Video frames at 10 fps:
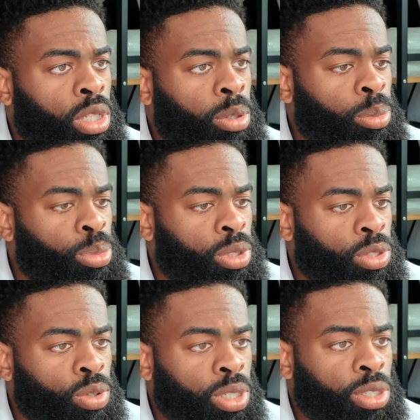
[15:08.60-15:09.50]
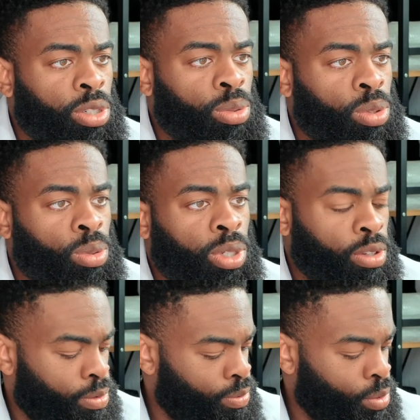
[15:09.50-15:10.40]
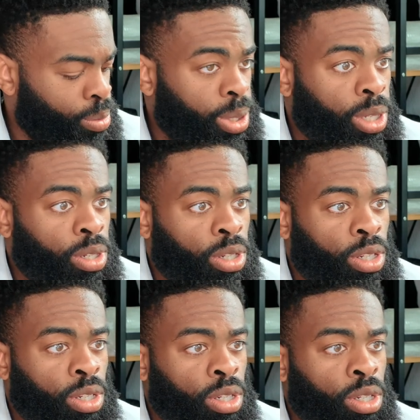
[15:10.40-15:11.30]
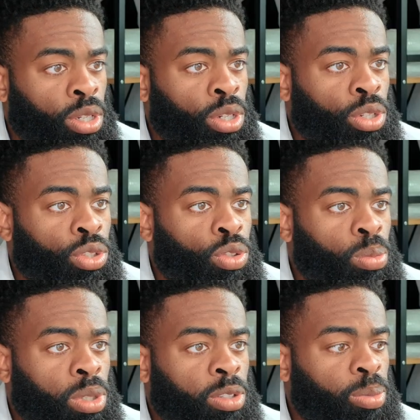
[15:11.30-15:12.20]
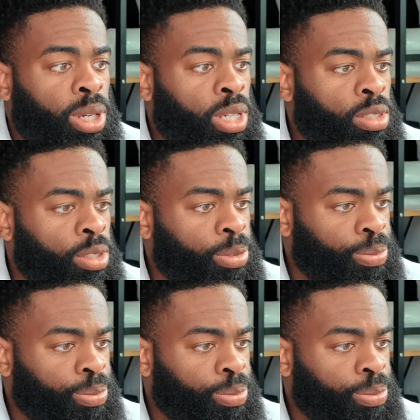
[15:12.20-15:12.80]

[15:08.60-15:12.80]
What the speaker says: Let me put this criteria real quick. 4-bed, 2+ baths.